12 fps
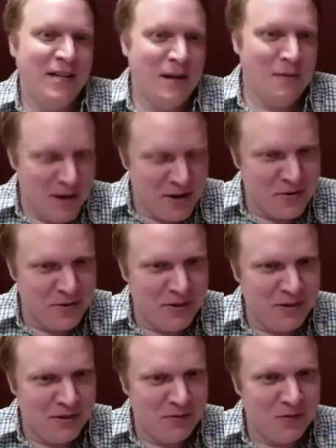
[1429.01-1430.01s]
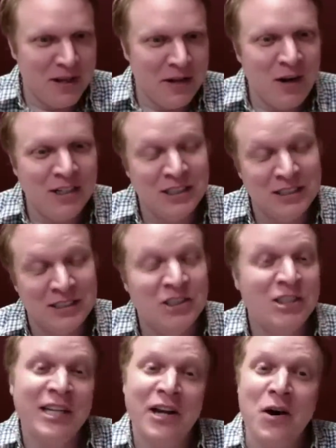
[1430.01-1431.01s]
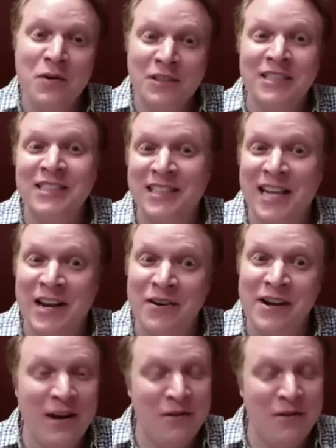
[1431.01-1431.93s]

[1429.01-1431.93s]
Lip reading: come out while I watch this. And she's like, oh, is it scary?